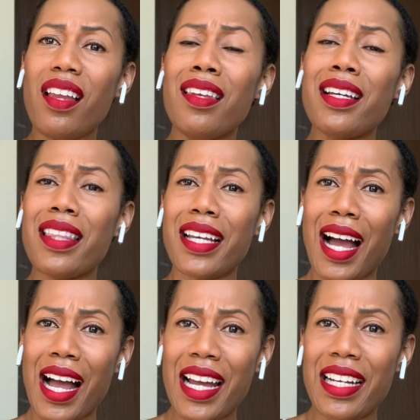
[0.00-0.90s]
Look at the
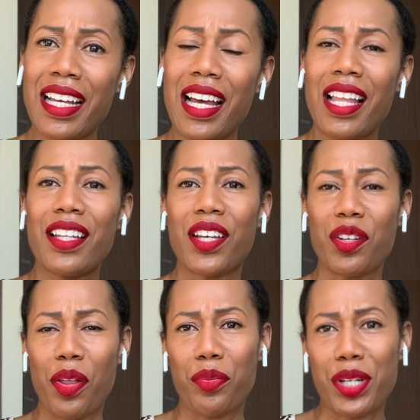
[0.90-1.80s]
guide, look at the
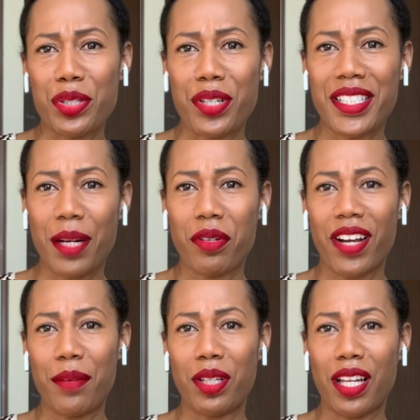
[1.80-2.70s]
other resources I
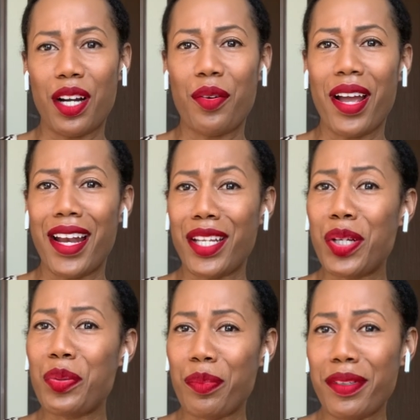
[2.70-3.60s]
provide below, and
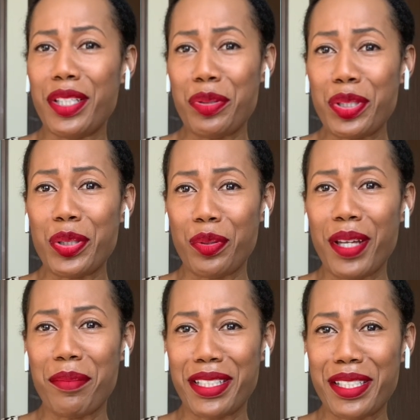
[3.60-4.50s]
you too will be
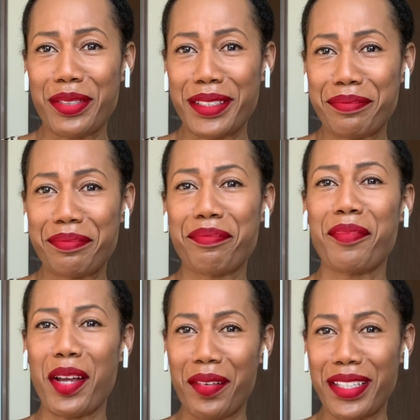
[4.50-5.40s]
able to do it.
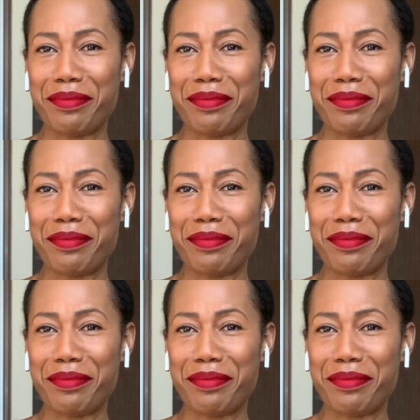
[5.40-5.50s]
All right.